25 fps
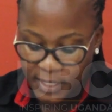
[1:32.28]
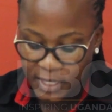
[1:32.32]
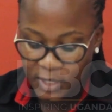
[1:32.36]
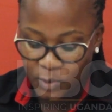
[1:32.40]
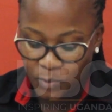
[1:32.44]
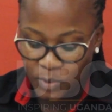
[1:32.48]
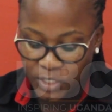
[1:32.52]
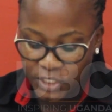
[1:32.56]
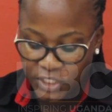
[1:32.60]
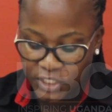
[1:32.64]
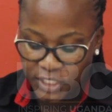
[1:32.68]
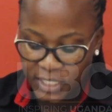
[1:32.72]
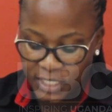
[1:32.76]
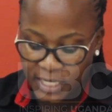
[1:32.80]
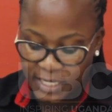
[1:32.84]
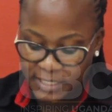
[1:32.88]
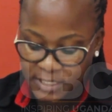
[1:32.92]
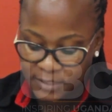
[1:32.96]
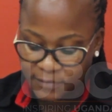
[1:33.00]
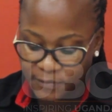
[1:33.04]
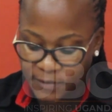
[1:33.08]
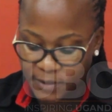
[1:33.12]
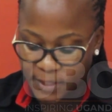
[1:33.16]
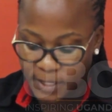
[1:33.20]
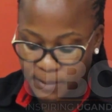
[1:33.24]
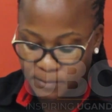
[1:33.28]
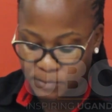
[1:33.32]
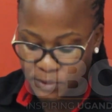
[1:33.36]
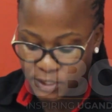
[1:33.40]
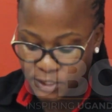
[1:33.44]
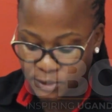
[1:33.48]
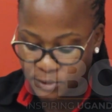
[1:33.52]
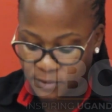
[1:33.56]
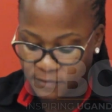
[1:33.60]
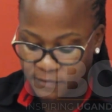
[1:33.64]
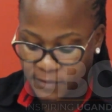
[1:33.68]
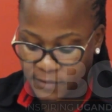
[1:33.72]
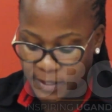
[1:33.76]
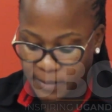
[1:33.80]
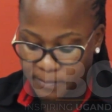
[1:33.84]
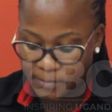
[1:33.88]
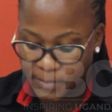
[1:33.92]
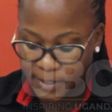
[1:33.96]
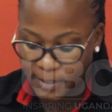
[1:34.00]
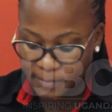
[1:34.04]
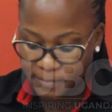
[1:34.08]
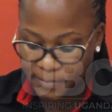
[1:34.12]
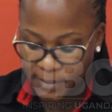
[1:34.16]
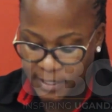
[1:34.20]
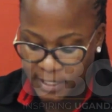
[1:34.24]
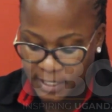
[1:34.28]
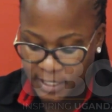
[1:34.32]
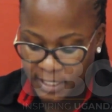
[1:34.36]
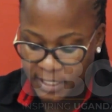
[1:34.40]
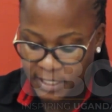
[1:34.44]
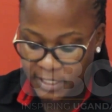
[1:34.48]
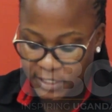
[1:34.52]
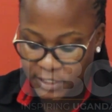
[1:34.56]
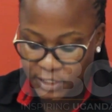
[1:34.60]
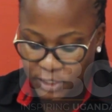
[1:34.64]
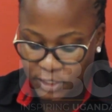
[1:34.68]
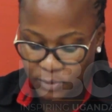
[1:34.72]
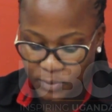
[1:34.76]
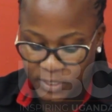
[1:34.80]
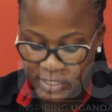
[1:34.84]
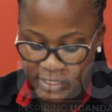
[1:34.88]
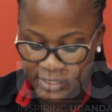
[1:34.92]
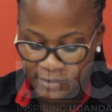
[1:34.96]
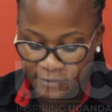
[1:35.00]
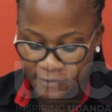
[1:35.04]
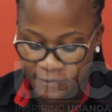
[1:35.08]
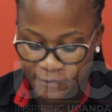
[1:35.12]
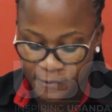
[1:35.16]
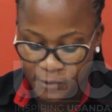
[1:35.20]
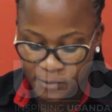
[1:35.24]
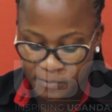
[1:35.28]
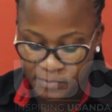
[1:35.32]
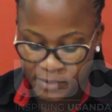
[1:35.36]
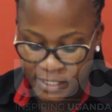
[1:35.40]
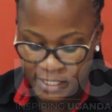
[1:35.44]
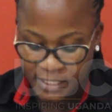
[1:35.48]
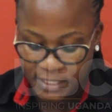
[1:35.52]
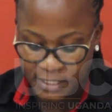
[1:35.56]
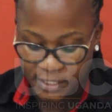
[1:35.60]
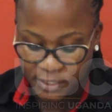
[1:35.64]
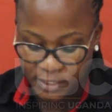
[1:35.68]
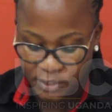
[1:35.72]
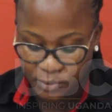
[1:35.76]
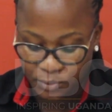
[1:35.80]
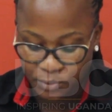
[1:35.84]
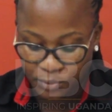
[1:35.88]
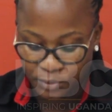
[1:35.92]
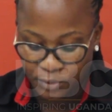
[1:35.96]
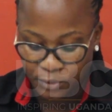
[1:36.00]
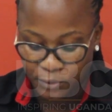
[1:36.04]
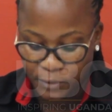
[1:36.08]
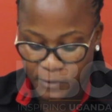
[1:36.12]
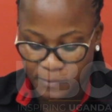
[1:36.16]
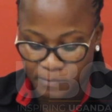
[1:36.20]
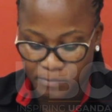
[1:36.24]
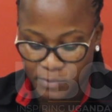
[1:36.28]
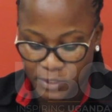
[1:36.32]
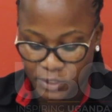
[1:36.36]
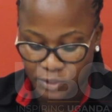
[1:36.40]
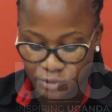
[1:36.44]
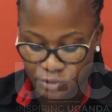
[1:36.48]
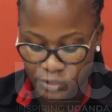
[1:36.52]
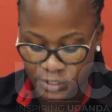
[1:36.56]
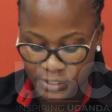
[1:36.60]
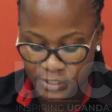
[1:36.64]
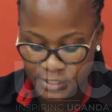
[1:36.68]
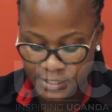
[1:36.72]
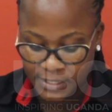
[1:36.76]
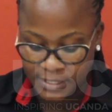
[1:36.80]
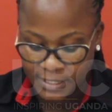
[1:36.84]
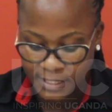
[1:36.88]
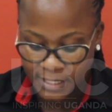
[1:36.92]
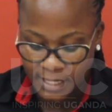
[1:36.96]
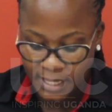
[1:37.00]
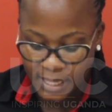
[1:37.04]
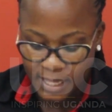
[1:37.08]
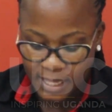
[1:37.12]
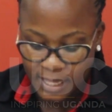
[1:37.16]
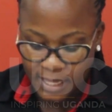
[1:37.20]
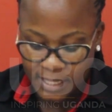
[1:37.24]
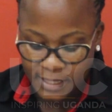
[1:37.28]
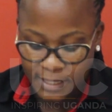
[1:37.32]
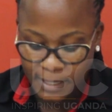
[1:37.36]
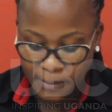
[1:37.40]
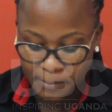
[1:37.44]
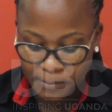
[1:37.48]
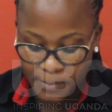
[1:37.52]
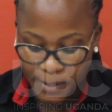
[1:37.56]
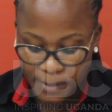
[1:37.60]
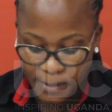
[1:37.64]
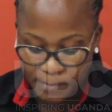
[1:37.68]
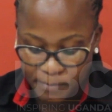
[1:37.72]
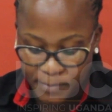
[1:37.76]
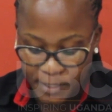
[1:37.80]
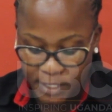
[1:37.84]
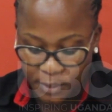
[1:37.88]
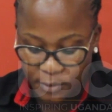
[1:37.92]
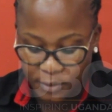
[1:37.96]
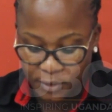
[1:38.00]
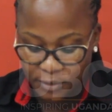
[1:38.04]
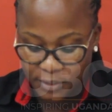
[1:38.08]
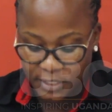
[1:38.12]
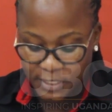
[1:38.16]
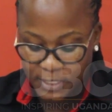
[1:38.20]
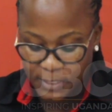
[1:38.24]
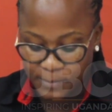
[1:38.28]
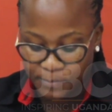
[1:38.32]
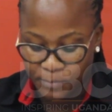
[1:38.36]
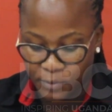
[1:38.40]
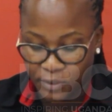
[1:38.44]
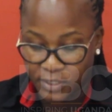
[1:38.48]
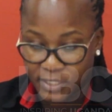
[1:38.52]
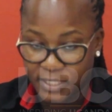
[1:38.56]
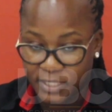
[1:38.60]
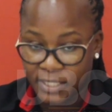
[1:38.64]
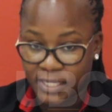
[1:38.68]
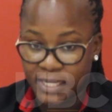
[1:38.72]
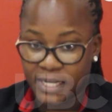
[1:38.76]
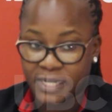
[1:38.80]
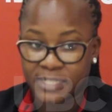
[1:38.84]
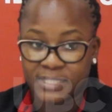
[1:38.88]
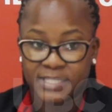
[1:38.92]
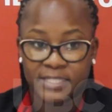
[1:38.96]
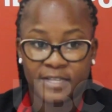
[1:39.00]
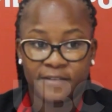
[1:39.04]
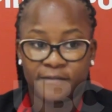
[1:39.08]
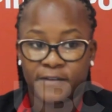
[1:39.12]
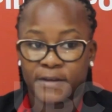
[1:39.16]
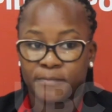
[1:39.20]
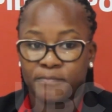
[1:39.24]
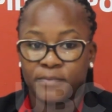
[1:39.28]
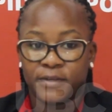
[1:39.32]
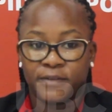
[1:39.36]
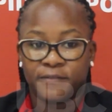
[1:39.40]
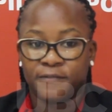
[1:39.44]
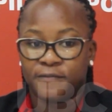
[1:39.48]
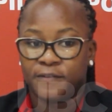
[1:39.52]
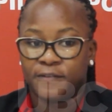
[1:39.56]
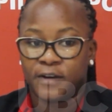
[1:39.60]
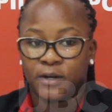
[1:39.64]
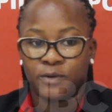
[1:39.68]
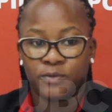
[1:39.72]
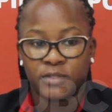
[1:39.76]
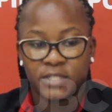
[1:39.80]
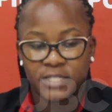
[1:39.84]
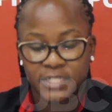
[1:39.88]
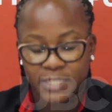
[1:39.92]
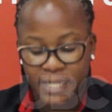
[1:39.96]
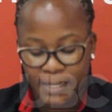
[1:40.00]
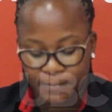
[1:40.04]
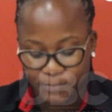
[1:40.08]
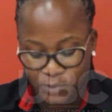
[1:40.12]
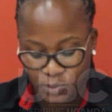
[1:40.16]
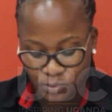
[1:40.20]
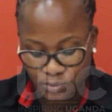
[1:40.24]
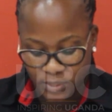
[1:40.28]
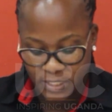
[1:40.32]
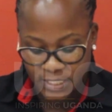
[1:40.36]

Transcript: When she asked for the body of that baby, she was informed that it could not be traced. The baby or its body has never been found up to